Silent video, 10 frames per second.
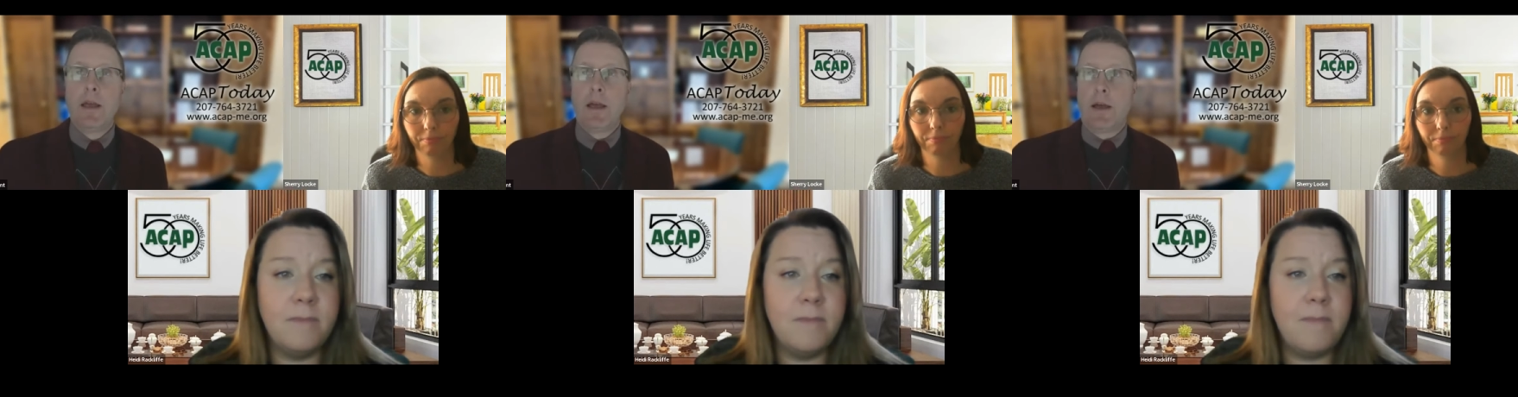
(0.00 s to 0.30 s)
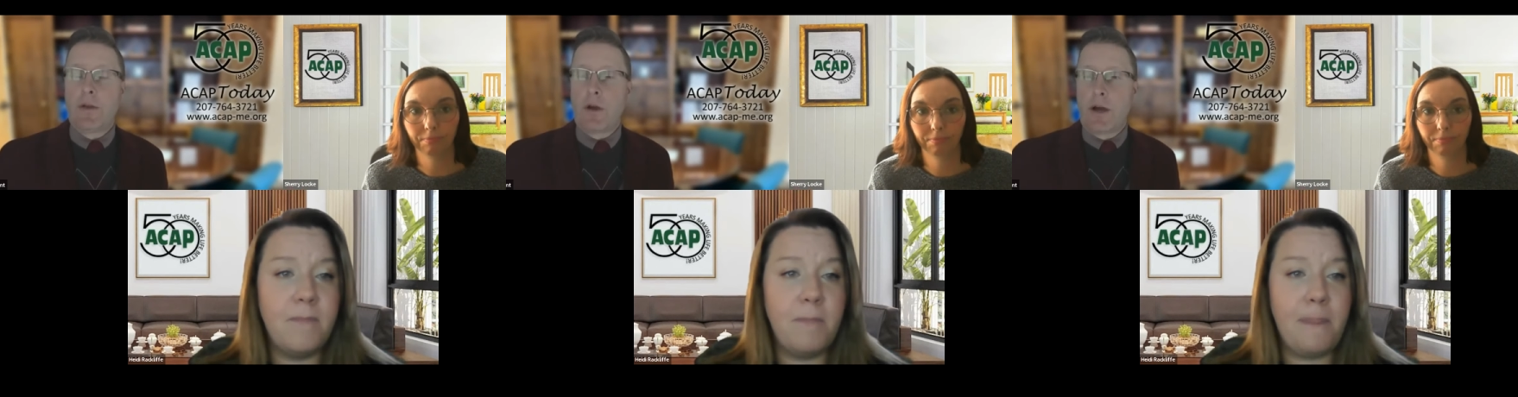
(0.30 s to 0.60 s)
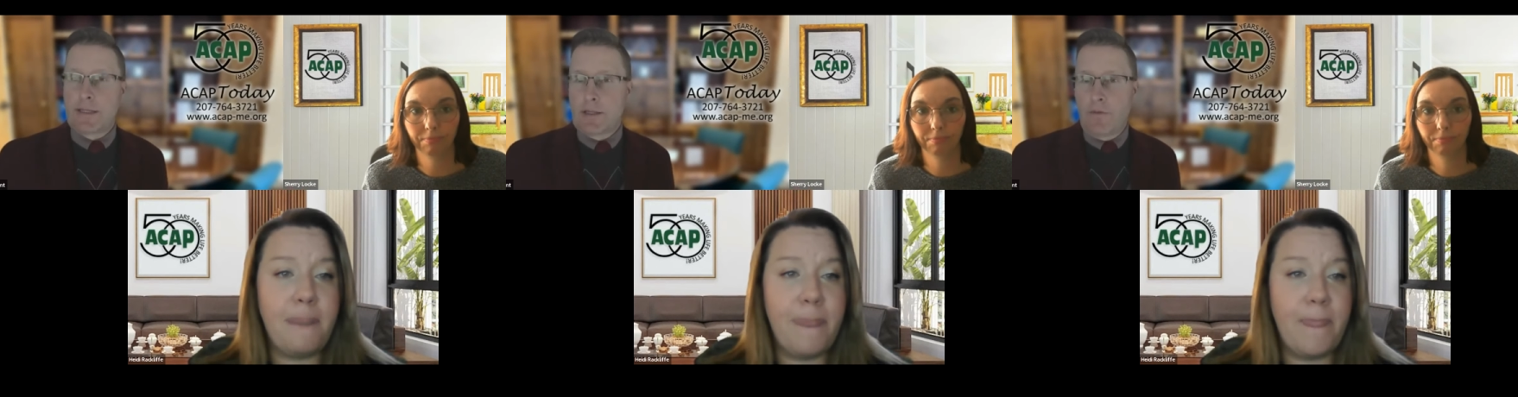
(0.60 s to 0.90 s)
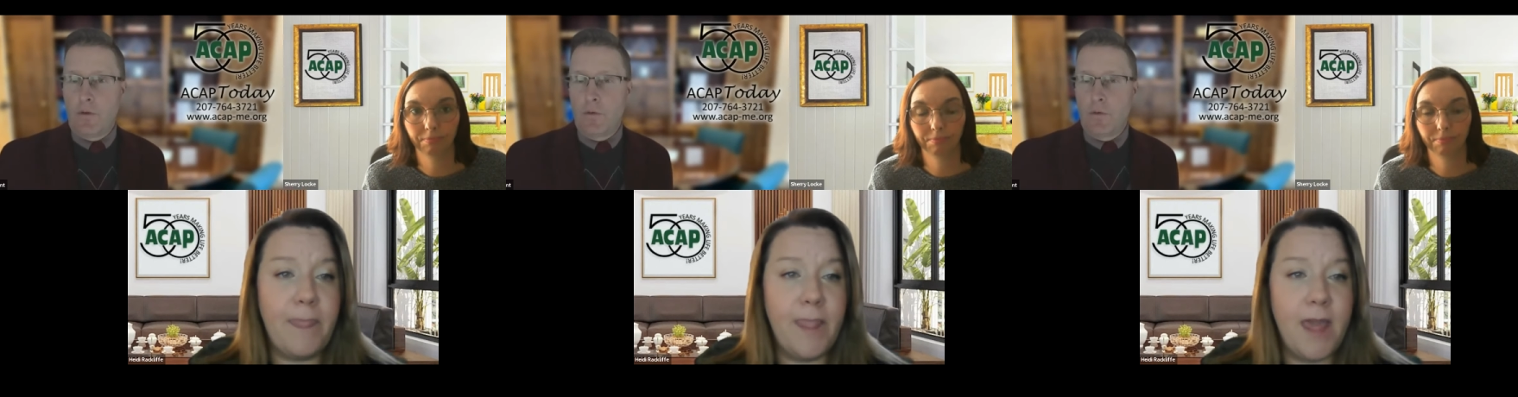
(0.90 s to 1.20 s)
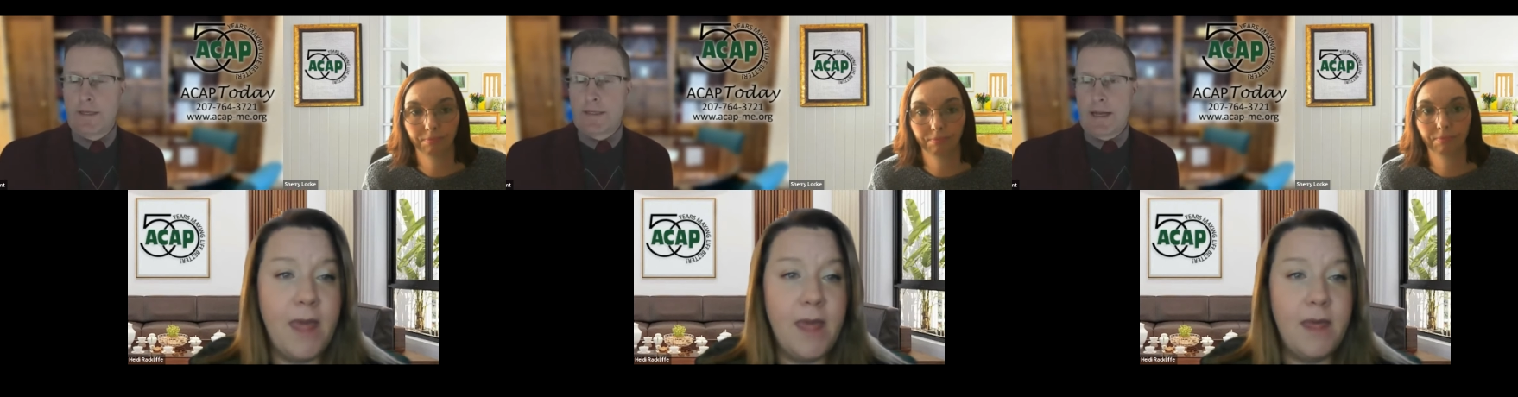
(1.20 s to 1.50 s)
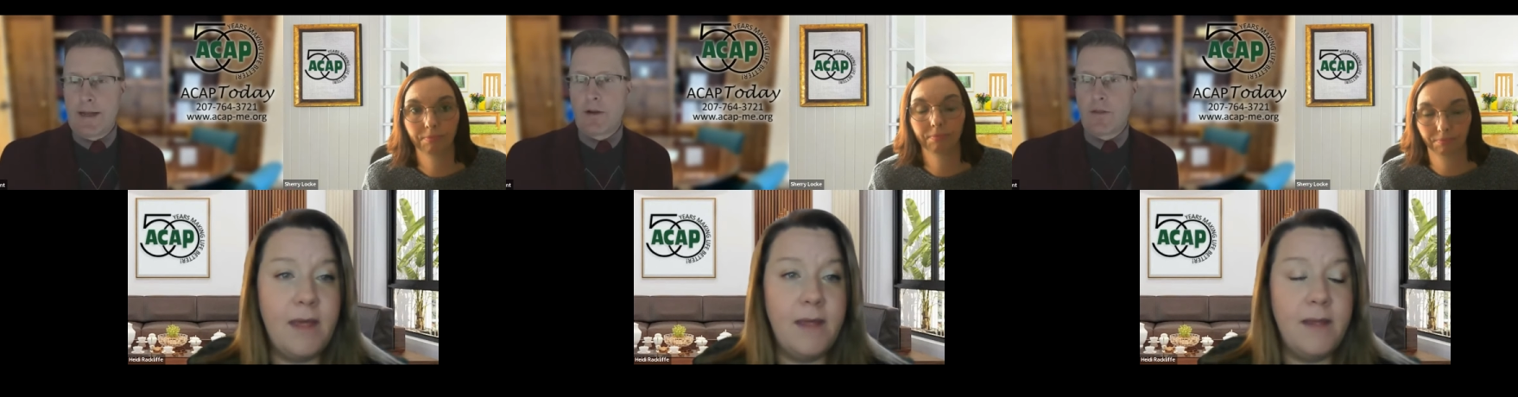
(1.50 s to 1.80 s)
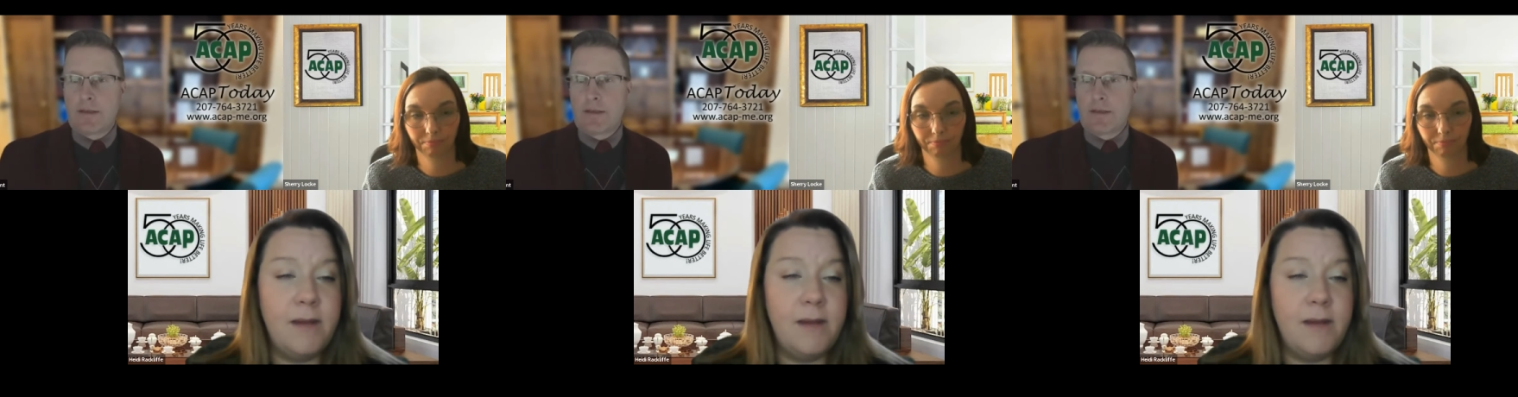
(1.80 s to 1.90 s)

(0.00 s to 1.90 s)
Speaker 1: Uh, the cost of fuel is higher